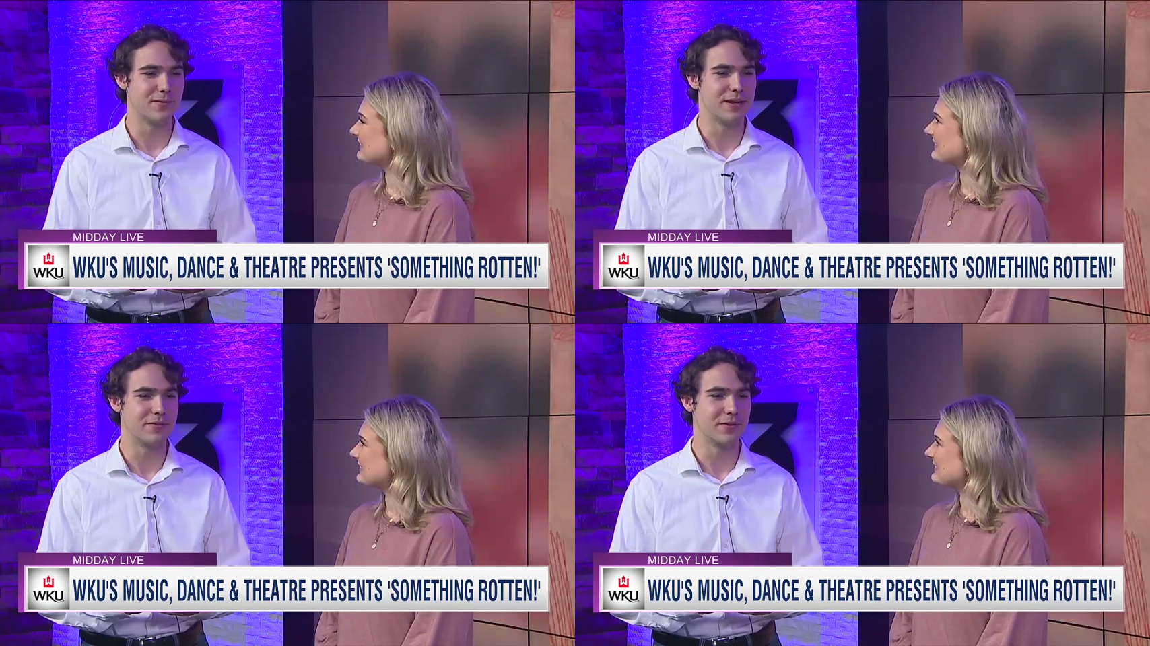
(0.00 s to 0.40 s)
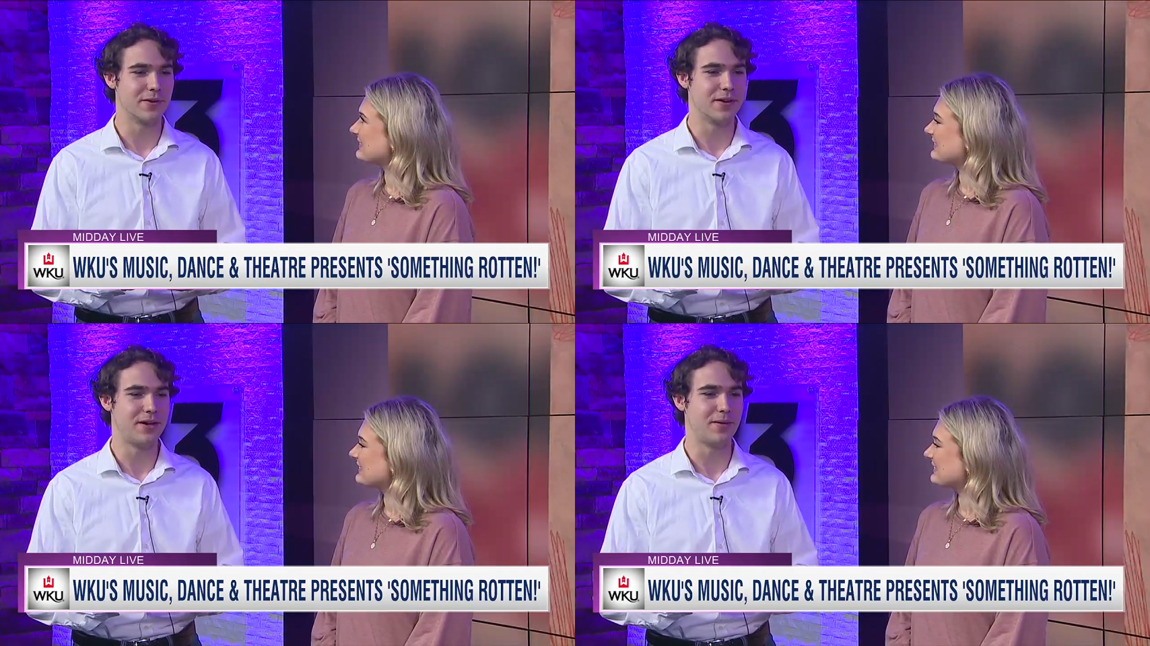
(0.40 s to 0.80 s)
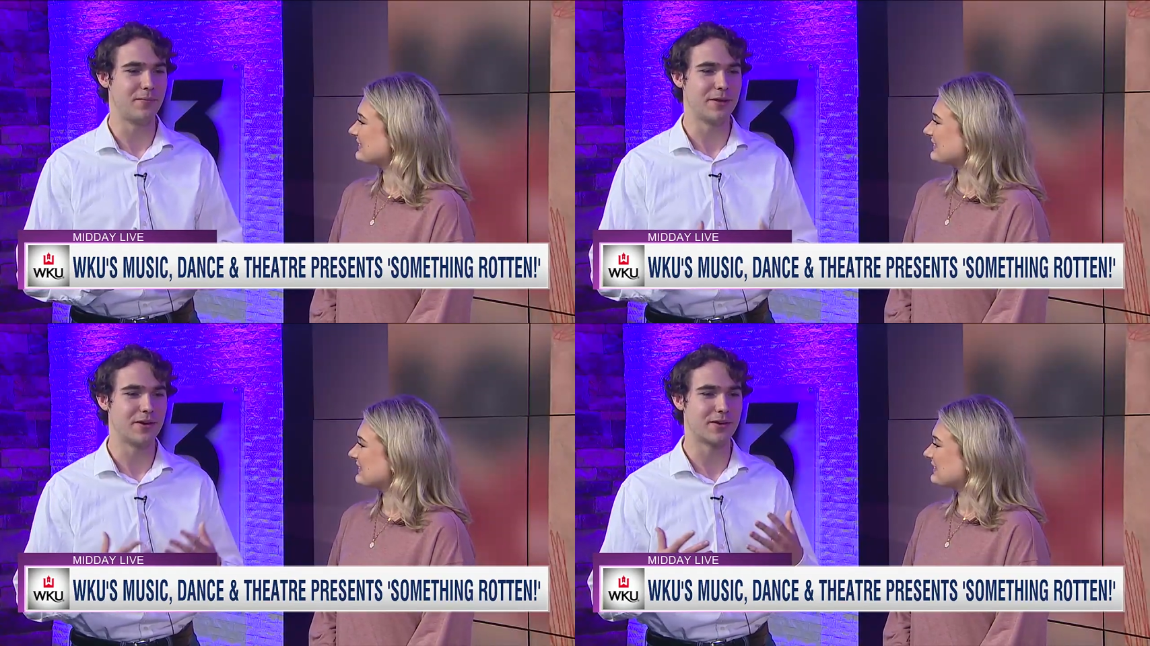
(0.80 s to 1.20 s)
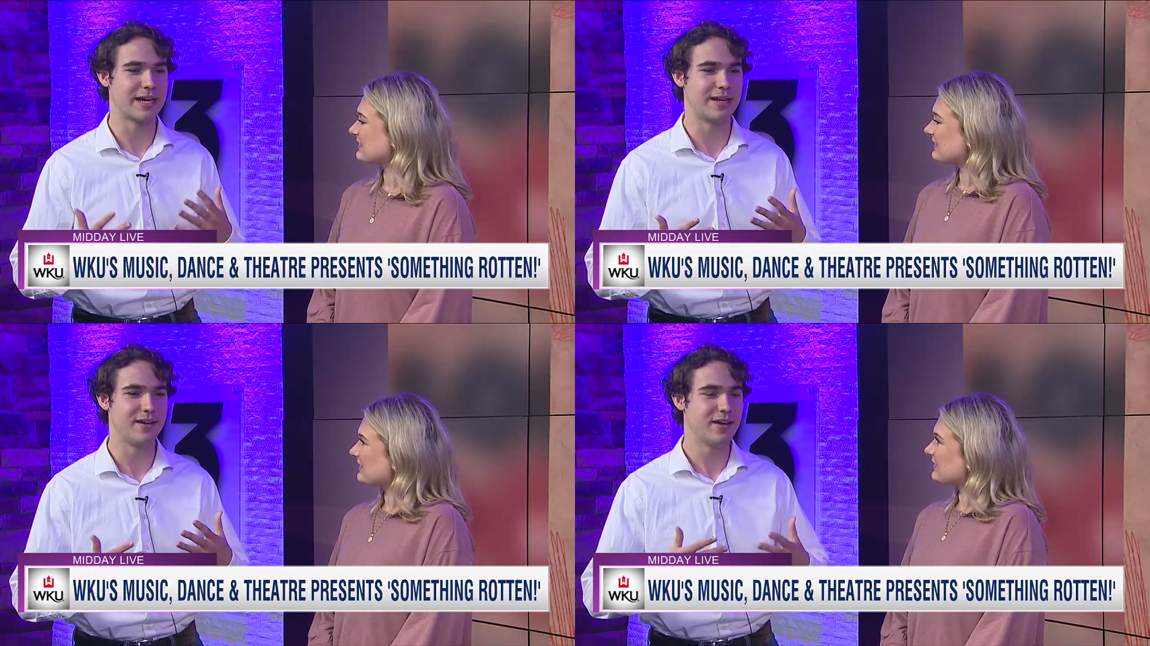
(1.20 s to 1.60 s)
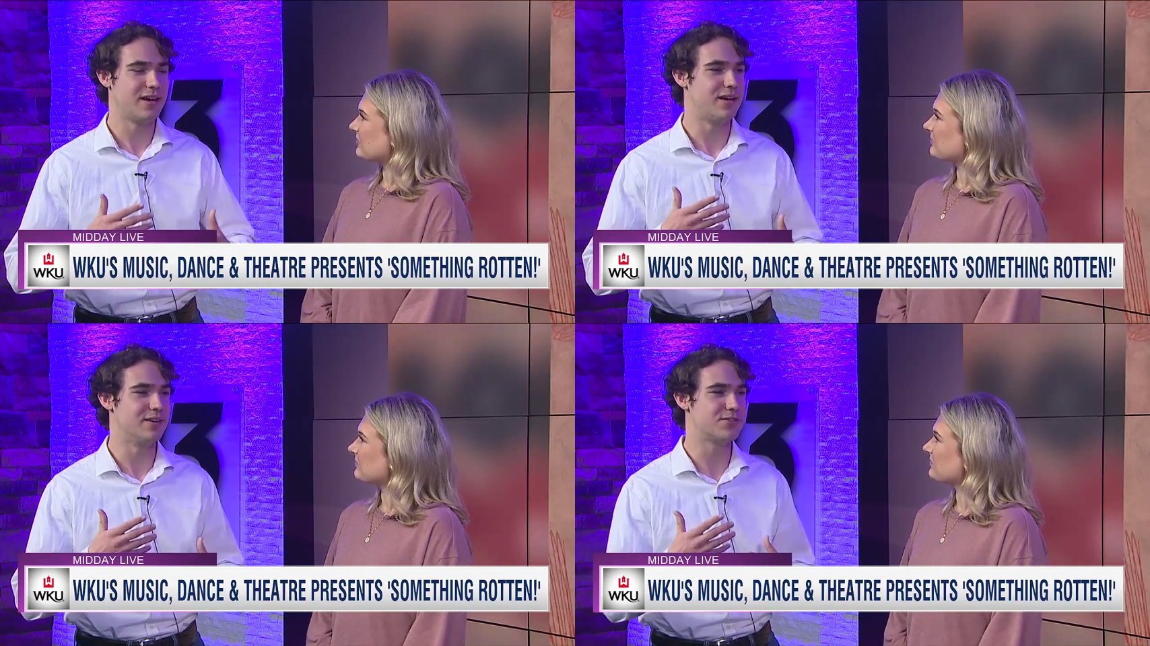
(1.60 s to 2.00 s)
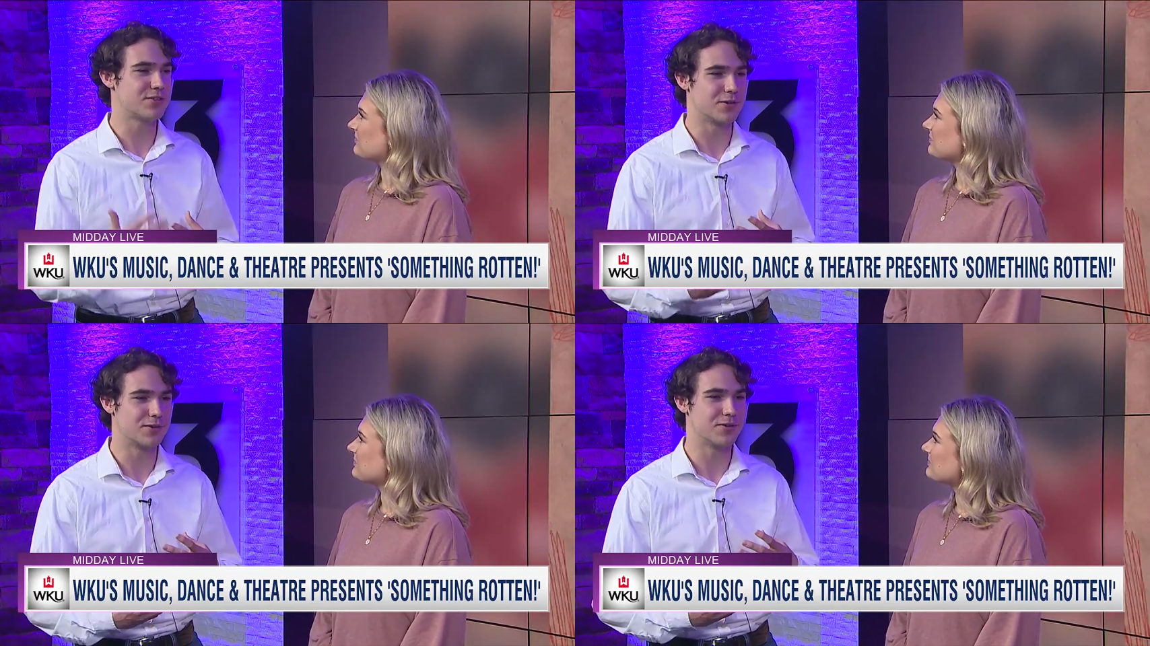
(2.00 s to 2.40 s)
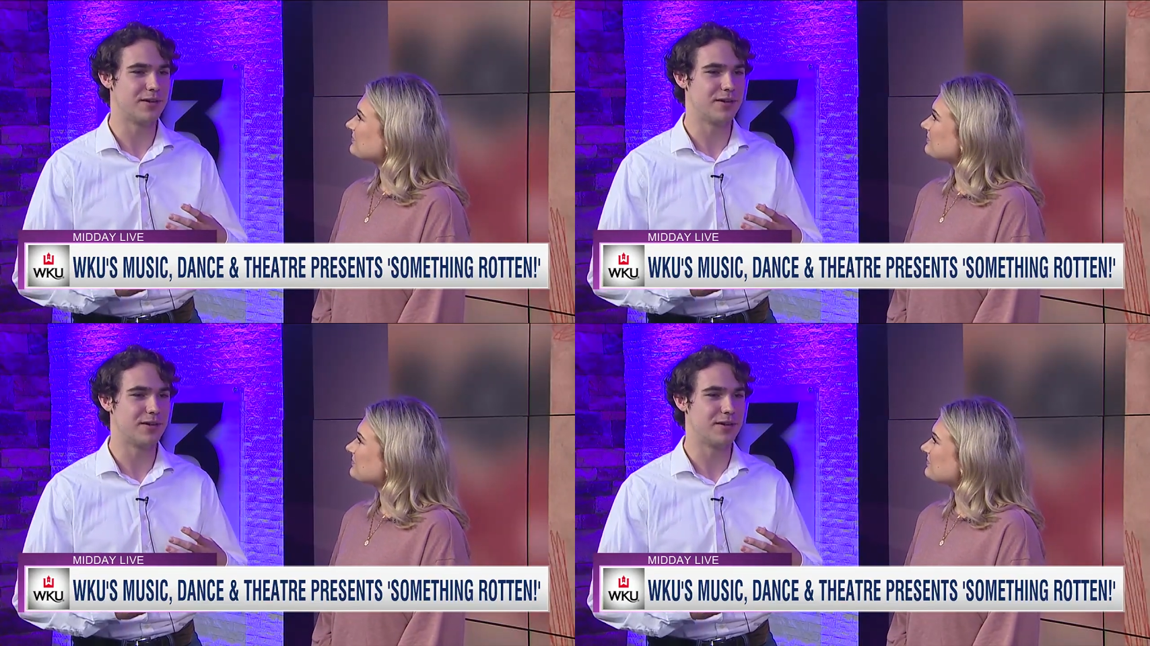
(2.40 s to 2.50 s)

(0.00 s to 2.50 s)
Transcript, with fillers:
Speaker 1: whenever um, we all kind of uh, start,